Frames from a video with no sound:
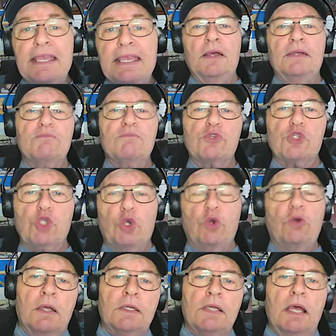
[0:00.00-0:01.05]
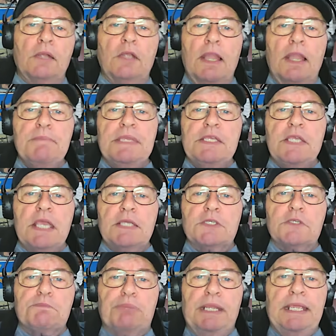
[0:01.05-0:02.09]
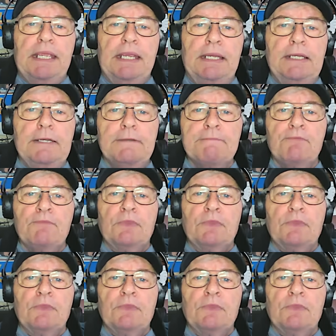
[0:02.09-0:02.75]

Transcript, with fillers: So let me explain